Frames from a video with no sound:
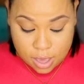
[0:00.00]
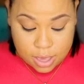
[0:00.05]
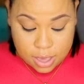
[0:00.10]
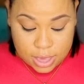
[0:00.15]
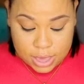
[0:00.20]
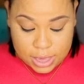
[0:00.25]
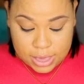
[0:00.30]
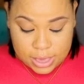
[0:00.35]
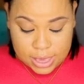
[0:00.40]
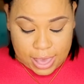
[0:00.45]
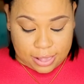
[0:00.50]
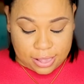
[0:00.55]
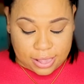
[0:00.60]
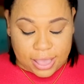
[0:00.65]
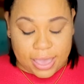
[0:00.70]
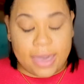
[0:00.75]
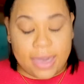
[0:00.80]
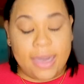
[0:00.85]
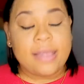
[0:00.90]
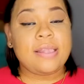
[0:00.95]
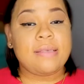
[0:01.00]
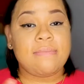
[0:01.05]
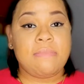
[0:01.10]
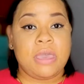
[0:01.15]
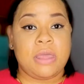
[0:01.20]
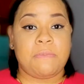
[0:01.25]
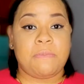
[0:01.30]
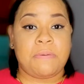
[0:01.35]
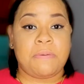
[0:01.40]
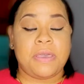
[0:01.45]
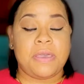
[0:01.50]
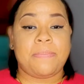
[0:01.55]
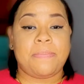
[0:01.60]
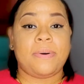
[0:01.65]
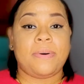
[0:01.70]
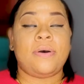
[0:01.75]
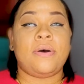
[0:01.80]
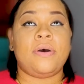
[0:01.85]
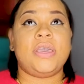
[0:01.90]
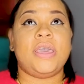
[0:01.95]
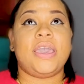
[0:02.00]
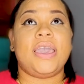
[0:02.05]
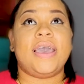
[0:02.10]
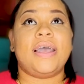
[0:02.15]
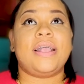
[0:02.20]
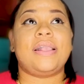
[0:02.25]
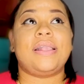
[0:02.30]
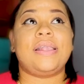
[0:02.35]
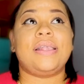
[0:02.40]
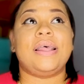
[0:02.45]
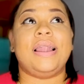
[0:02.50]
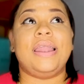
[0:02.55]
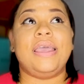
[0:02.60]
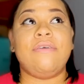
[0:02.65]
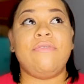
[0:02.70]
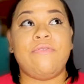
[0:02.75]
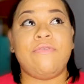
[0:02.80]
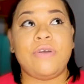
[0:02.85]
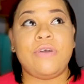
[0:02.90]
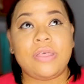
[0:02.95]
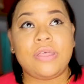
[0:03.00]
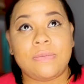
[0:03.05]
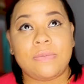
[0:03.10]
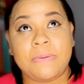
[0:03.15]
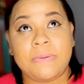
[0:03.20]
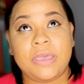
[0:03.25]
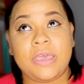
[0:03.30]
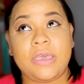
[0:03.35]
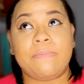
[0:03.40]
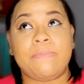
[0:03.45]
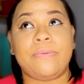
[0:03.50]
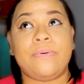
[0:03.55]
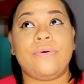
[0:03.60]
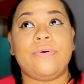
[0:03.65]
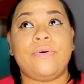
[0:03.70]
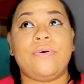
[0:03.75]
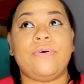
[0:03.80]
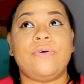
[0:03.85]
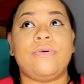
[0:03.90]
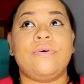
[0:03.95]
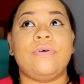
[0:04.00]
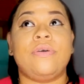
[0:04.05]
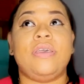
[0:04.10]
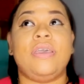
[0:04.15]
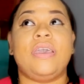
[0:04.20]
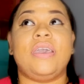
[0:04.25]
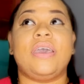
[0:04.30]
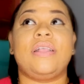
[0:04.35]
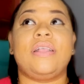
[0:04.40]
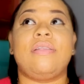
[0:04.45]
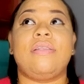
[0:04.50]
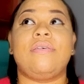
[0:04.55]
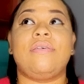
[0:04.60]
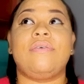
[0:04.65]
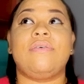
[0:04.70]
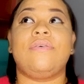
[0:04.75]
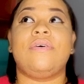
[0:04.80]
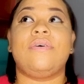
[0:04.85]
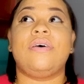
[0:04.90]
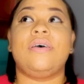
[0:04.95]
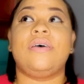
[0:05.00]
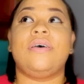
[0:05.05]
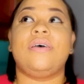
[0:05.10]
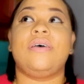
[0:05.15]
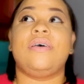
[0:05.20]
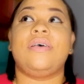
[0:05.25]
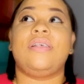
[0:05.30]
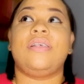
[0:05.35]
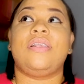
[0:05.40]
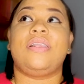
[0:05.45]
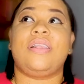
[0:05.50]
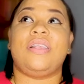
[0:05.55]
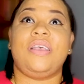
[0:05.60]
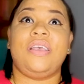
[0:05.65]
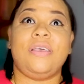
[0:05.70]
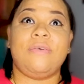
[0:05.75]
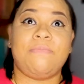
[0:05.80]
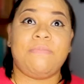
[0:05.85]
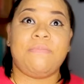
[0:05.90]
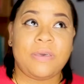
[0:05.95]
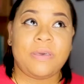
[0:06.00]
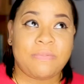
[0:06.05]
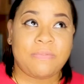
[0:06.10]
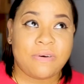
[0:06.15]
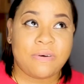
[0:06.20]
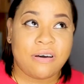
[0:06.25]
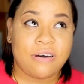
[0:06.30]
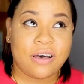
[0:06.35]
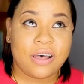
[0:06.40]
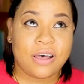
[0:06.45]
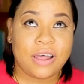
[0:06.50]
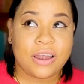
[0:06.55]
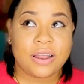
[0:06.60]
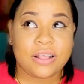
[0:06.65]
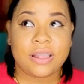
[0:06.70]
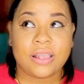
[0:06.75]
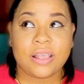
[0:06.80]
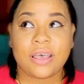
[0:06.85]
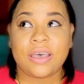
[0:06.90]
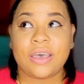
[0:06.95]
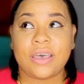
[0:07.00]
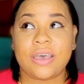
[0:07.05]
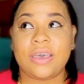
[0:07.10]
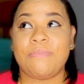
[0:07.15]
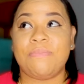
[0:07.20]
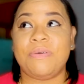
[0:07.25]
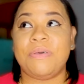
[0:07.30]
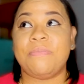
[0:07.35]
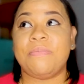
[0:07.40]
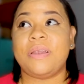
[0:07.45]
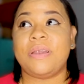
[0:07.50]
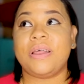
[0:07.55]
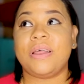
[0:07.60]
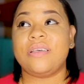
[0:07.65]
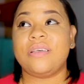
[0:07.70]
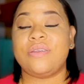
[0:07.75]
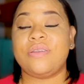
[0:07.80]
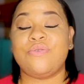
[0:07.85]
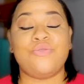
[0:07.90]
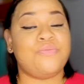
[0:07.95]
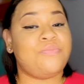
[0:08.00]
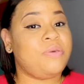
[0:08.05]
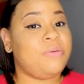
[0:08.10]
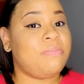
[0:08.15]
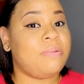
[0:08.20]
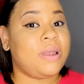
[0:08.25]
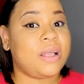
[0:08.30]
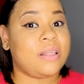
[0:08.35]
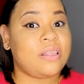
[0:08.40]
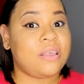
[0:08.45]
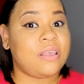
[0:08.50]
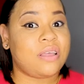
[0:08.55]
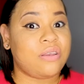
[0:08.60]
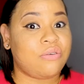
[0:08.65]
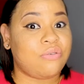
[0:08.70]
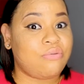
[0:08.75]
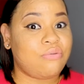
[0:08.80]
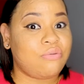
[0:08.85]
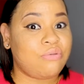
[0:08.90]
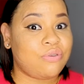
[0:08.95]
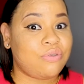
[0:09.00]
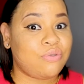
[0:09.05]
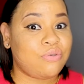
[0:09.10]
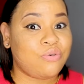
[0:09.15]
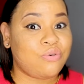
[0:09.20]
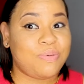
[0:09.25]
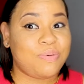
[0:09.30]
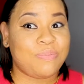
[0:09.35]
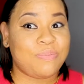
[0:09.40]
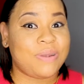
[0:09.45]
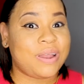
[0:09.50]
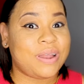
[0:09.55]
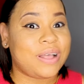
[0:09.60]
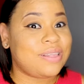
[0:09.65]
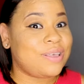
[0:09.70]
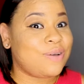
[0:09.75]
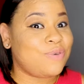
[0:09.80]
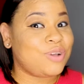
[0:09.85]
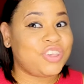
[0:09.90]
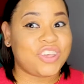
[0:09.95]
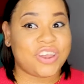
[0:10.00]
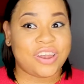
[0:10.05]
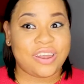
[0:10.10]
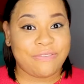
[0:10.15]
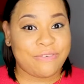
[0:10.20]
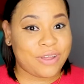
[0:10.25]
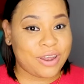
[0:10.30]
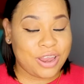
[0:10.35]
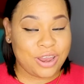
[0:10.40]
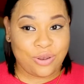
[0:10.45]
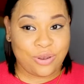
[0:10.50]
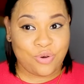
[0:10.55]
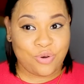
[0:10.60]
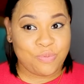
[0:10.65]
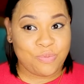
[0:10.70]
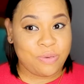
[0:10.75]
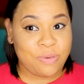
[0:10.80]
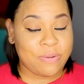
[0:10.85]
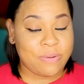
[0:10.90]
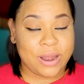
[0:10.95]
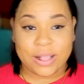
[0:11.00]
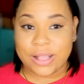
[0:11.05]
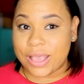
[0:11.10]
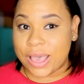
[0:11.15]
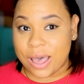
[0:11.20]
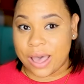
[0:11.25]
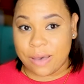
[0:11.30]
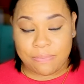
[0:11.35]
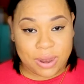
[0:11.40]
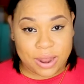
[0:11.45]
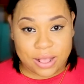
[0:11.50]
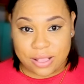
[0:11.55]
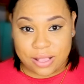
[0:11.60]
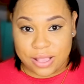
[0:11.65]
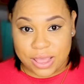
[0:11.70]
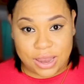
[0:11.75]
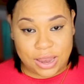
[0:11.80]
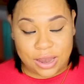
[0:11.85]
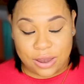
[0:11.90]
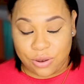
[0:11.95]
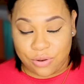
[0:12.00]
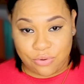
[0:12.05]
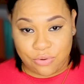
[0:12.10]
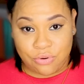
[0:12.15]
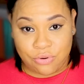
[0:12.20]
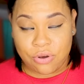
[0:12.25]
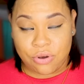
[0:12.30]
Yeah, so you get to meet people, you get to live with people, you get to see people all the time, people that you know, people that you don't know, people that you wish you never did know, people that you're happy that you did know.